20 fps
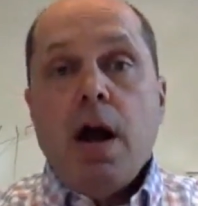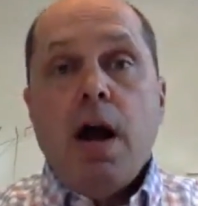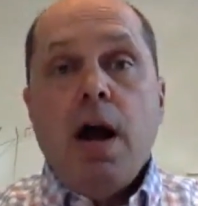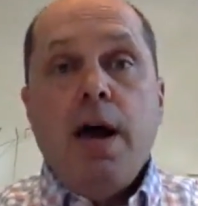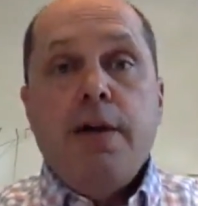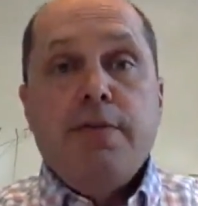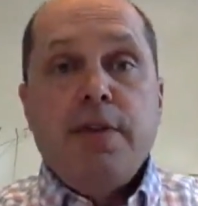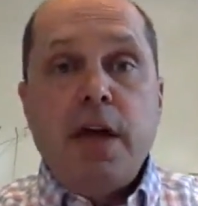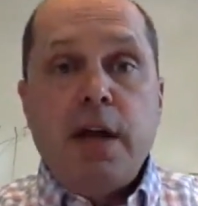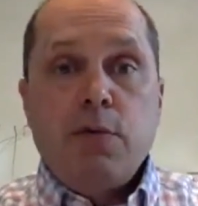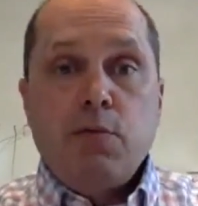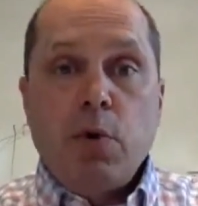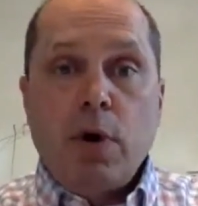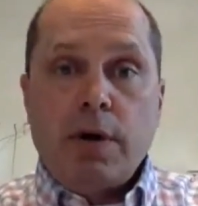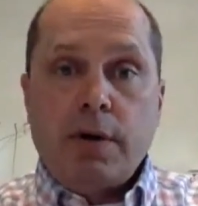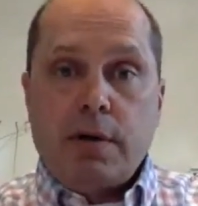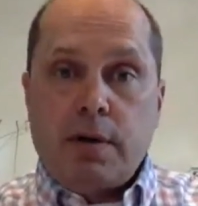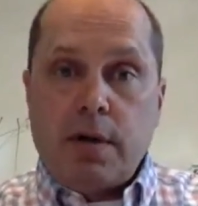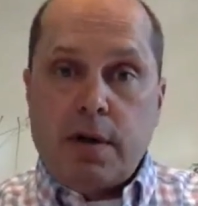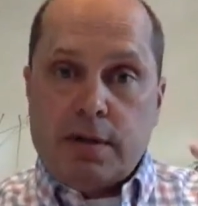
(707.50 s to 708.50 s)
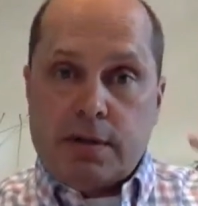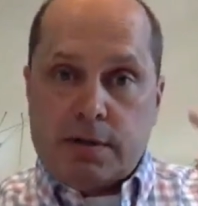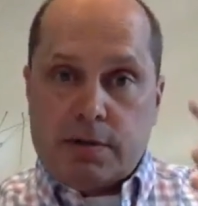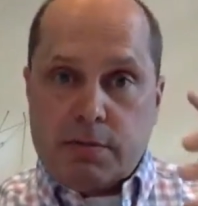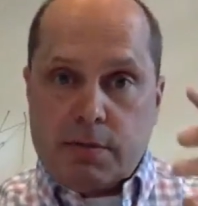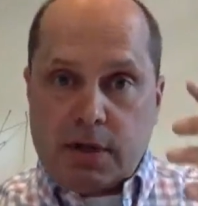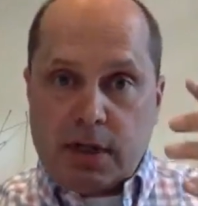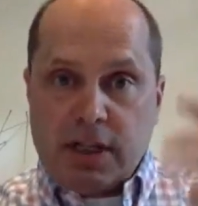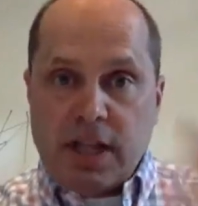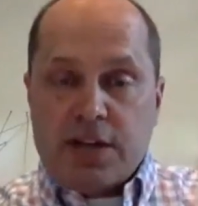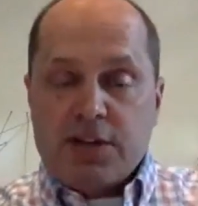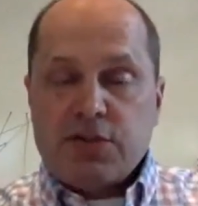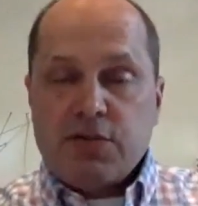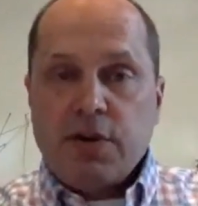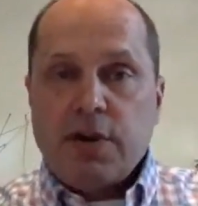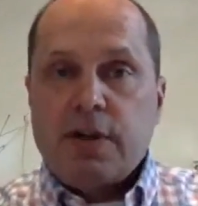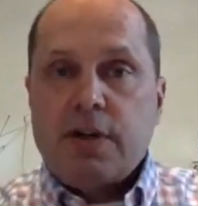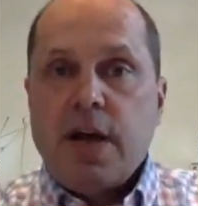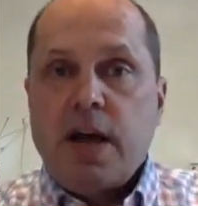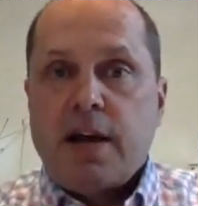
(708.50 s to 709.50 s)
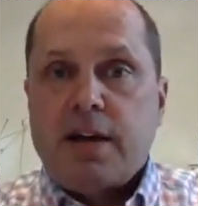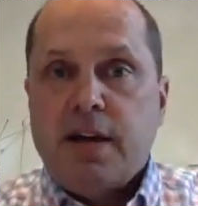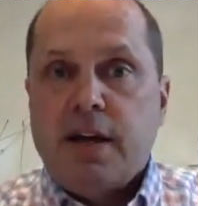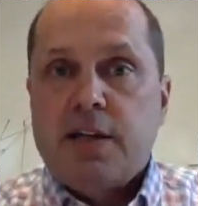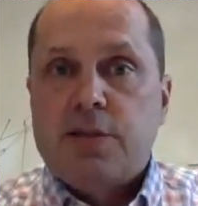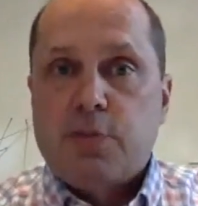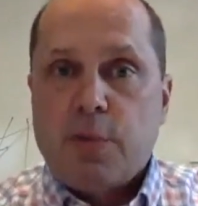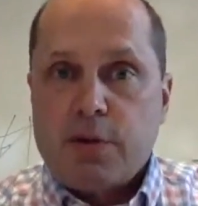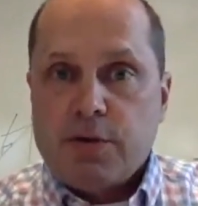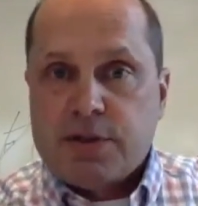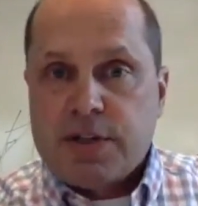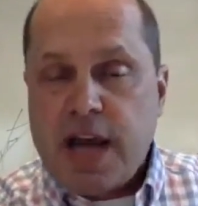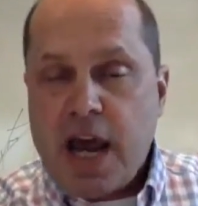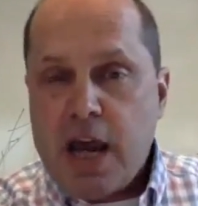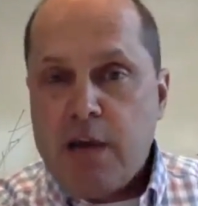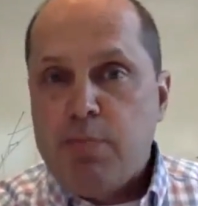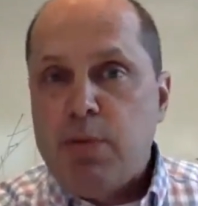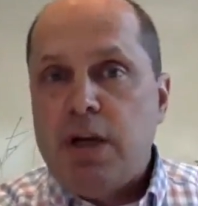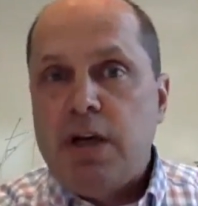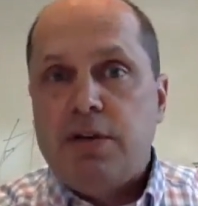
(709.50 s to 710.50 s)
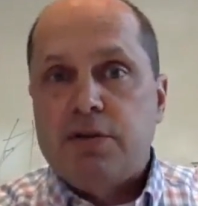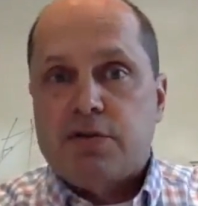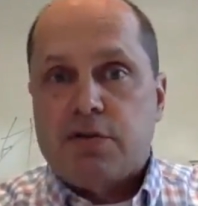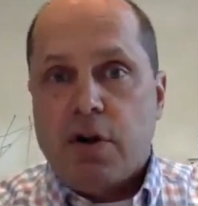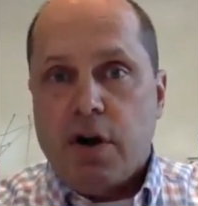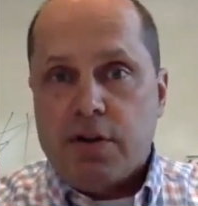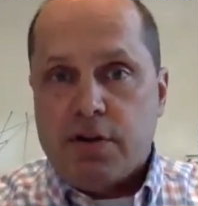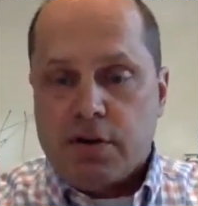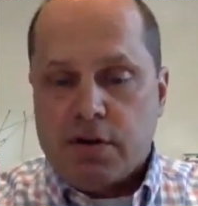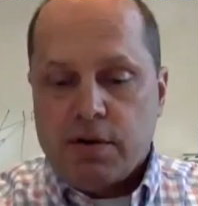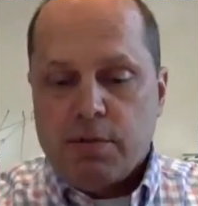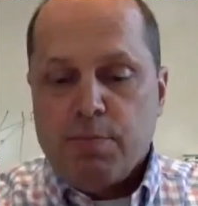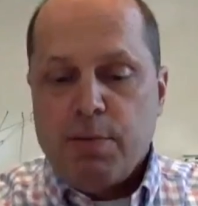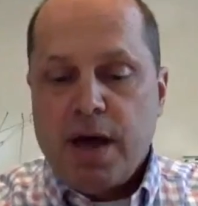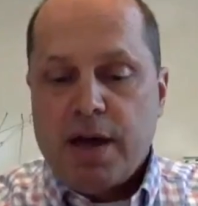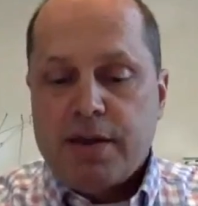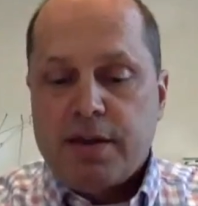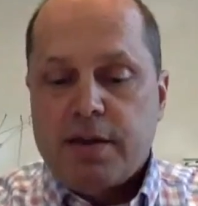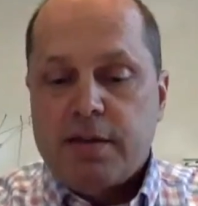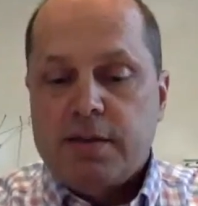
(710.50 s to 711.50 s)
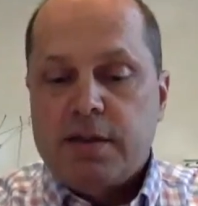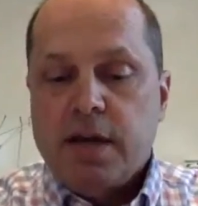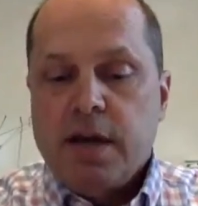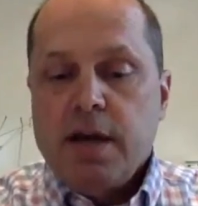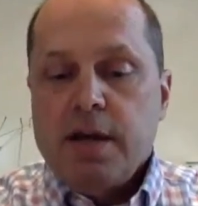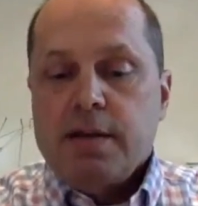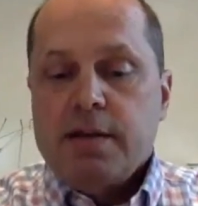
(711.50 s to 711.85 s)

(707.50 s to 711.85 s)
And then what this clustering techniques, whether it's k-means or other methods,